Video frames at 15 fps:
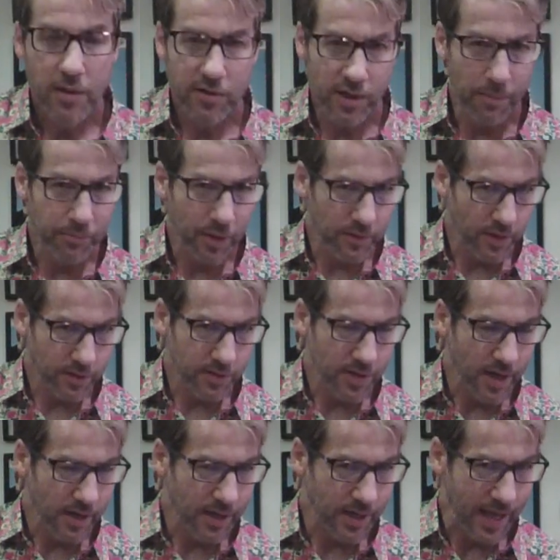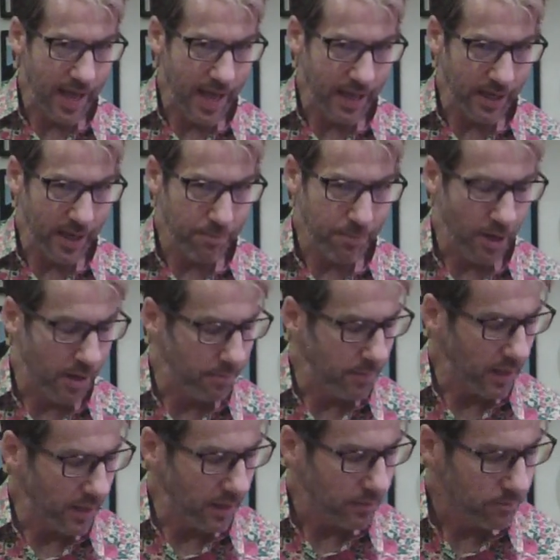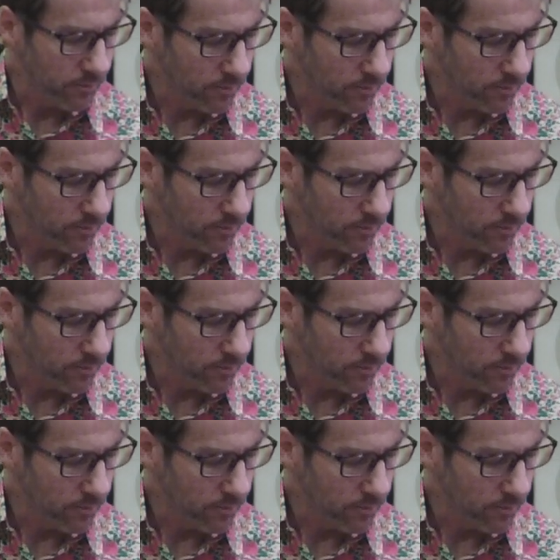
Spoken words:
something that's not going to hang up on me,